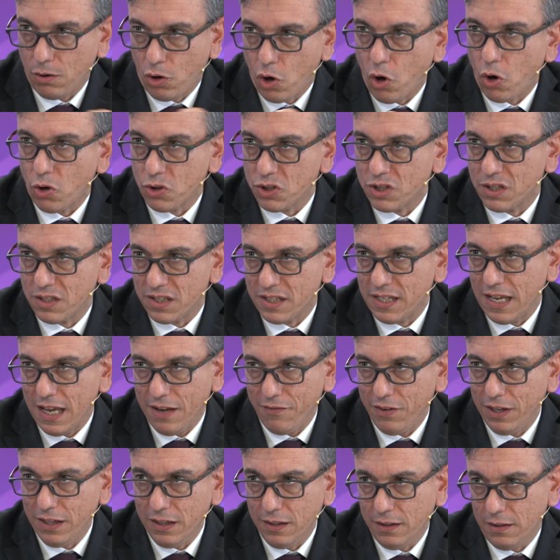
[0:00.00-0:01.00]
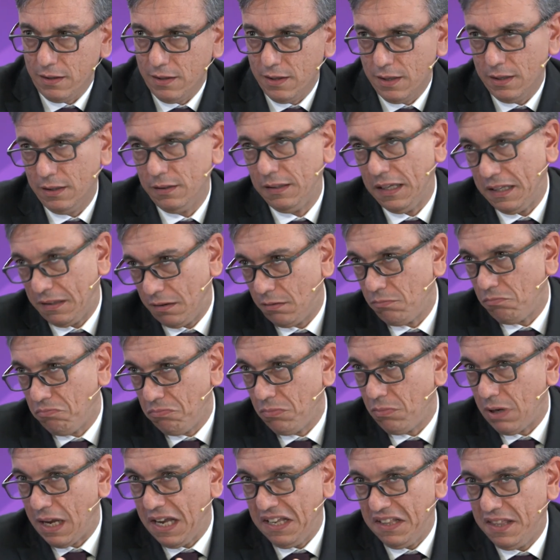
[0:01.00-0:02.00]
cost saving that
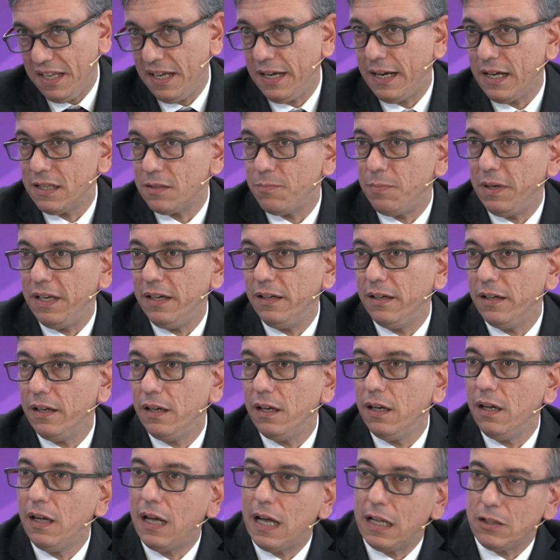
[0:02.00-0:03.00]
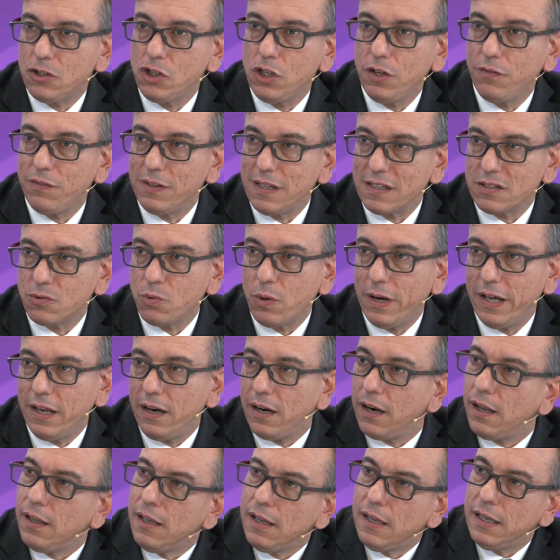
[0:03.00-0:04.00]
I think has been achieved as
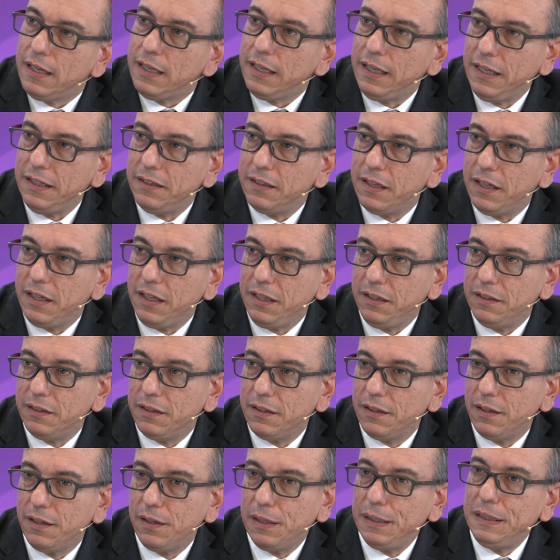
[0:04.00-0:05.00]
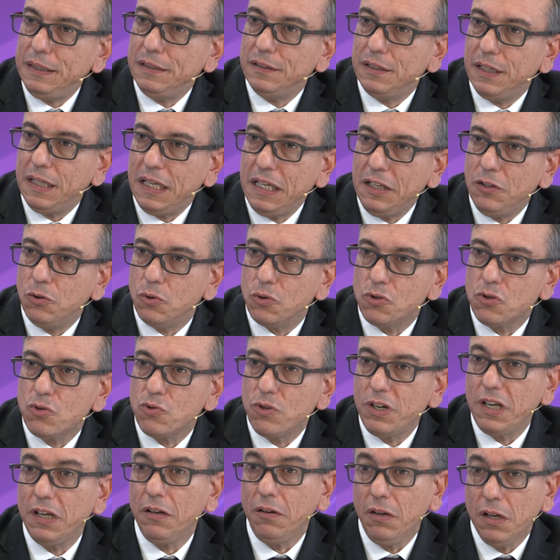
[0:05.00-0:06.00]
well in the
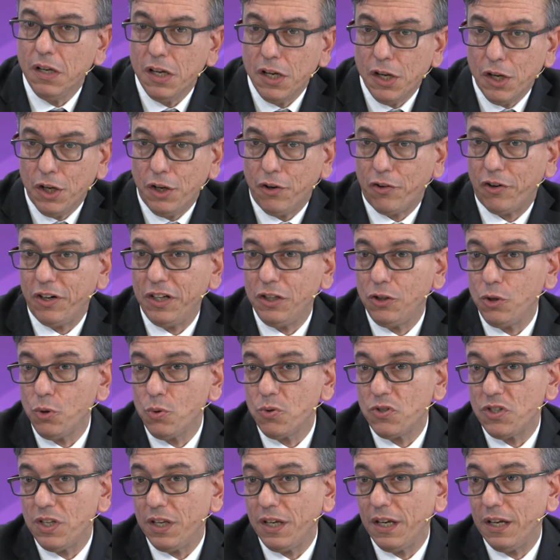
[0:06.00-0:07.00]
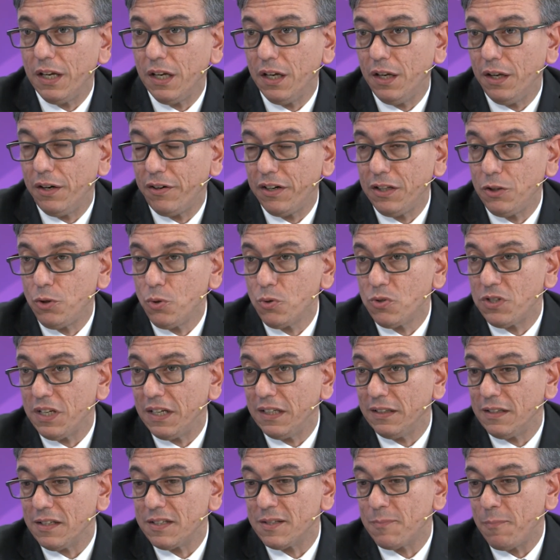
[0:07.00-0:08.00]
industry,
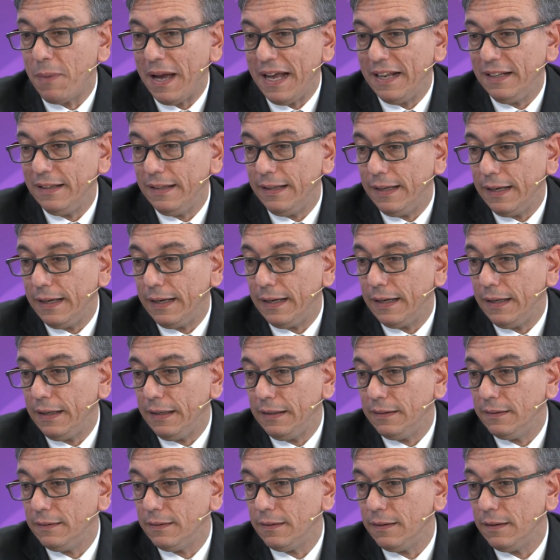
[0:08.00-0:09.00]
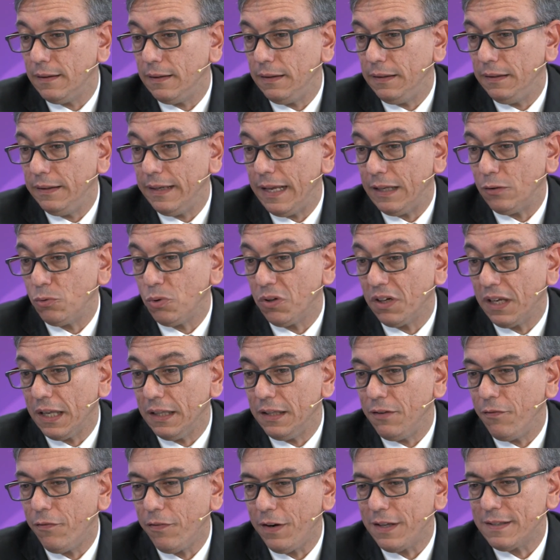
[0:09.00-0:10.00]
reducing the spending in network
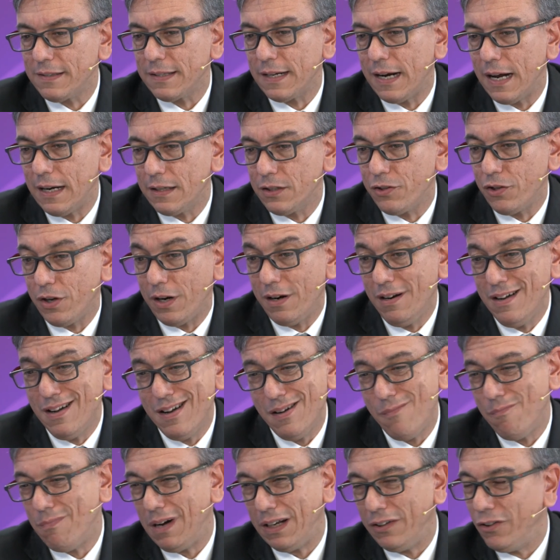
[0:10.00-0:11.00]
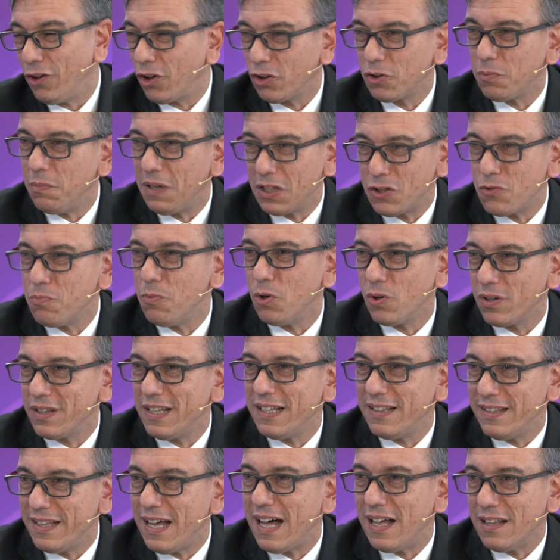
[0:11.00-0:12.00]
and infrastructure, but not much more
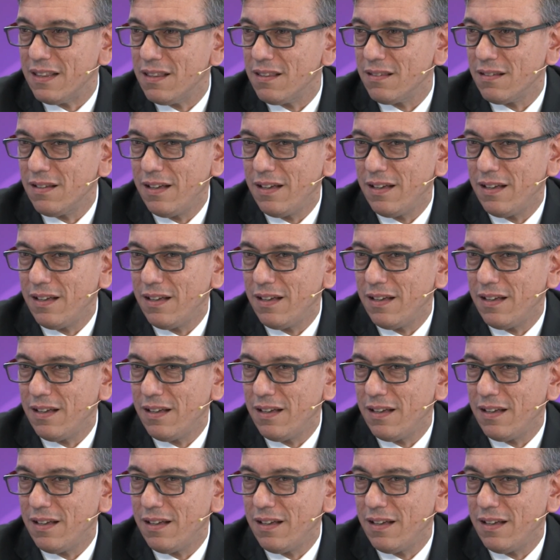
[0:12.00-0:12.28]
than that.